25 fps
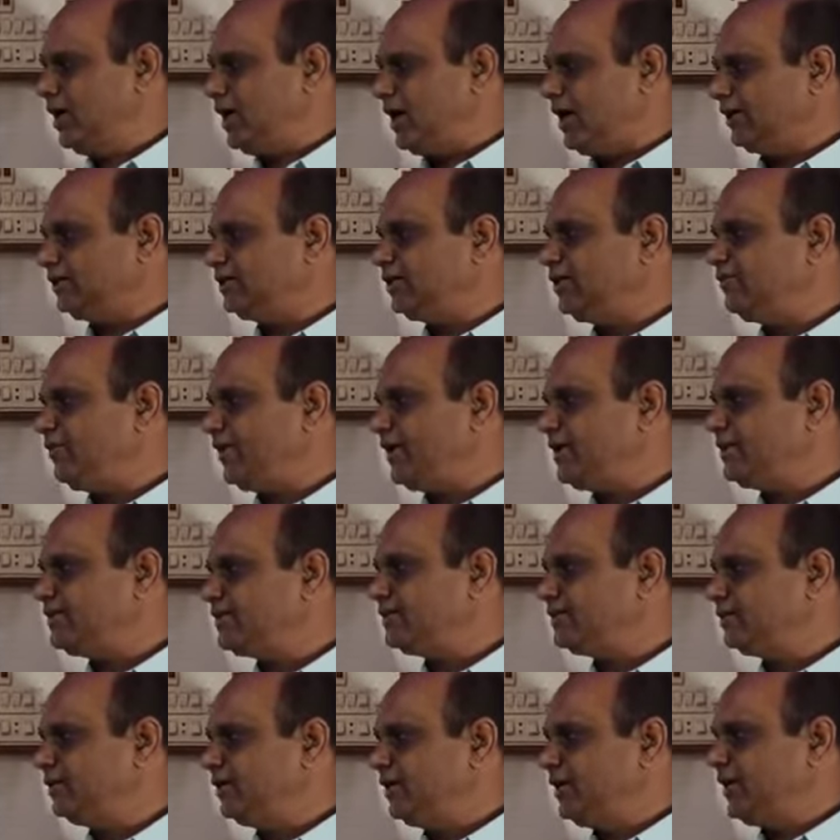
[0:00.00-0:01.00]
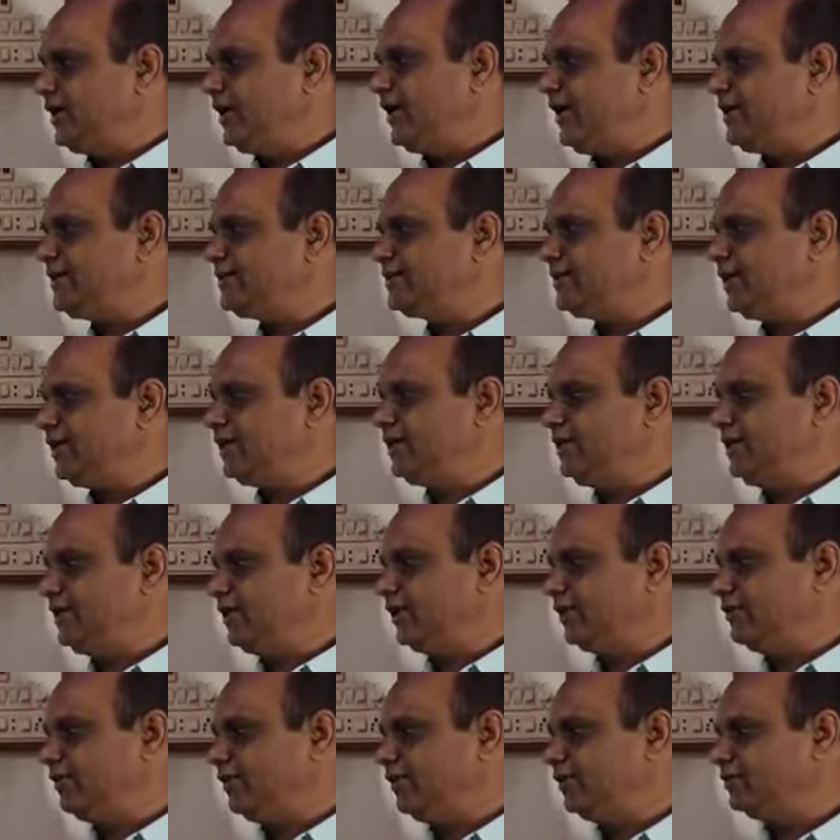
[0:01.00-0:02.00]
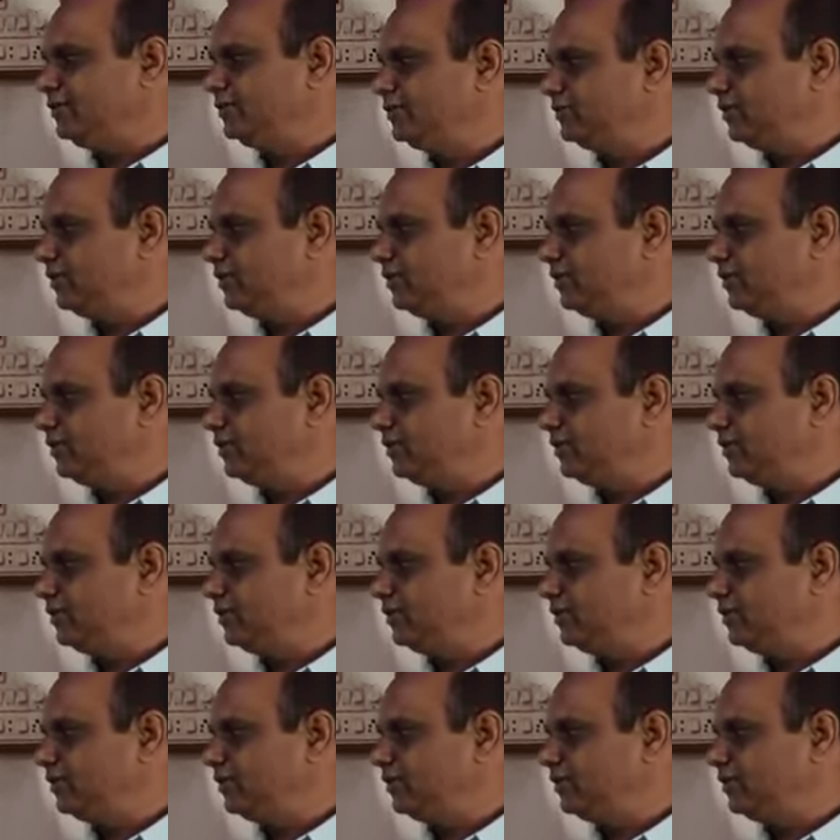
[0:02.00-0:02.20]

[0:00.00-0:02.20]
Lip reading: otherwise it is unequal.